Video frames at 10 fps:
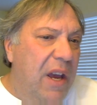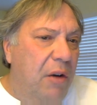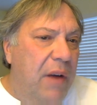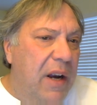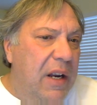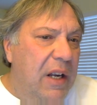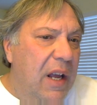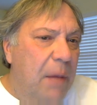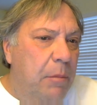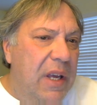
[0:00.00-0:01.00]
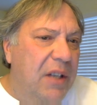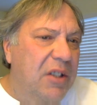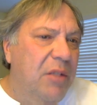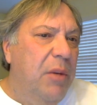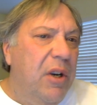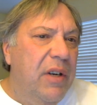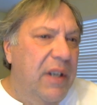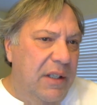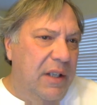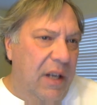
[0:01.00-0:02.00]
already be
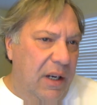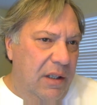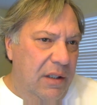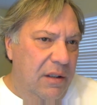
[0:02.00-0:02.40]
experiencing